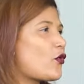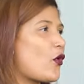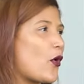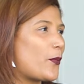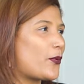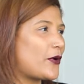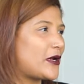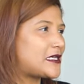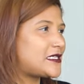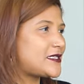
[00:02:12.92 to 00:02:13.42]

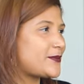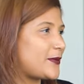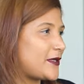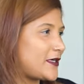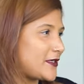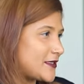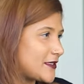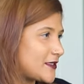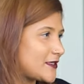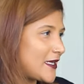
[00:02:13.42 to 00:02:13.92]
corporate,
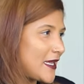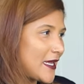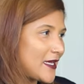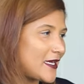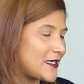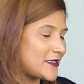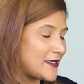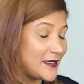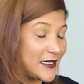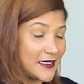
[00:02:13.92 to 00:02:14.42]
because
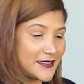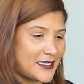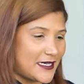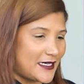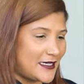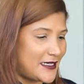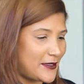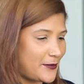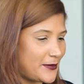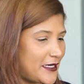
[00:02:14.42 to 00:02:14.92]
like I, I
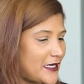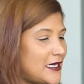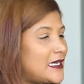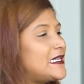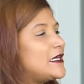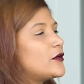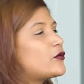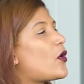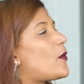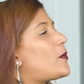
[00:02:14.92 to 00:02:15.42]
said a little bit
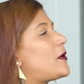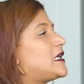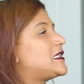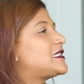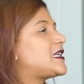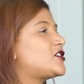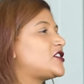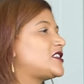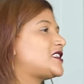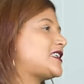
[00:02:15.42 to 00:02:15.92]
earlier, corporate
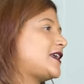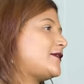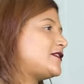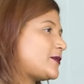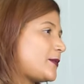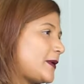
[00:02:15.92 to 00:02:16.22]
is such a safe